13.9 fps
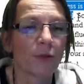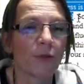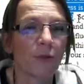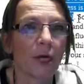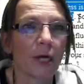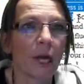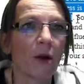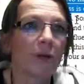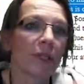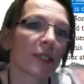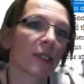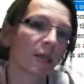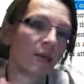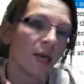So right now
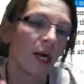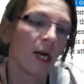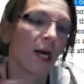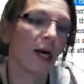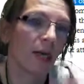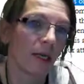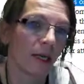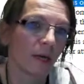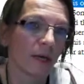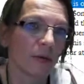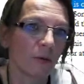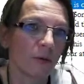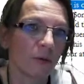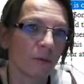it's an
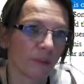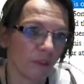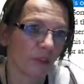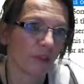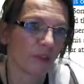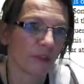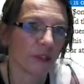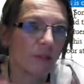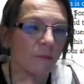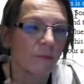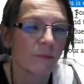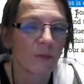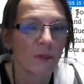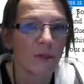either or,
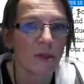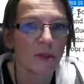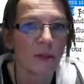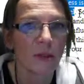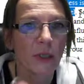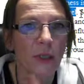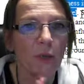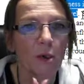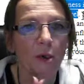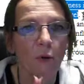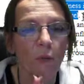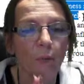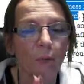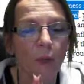just so that you
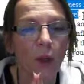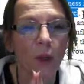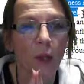know.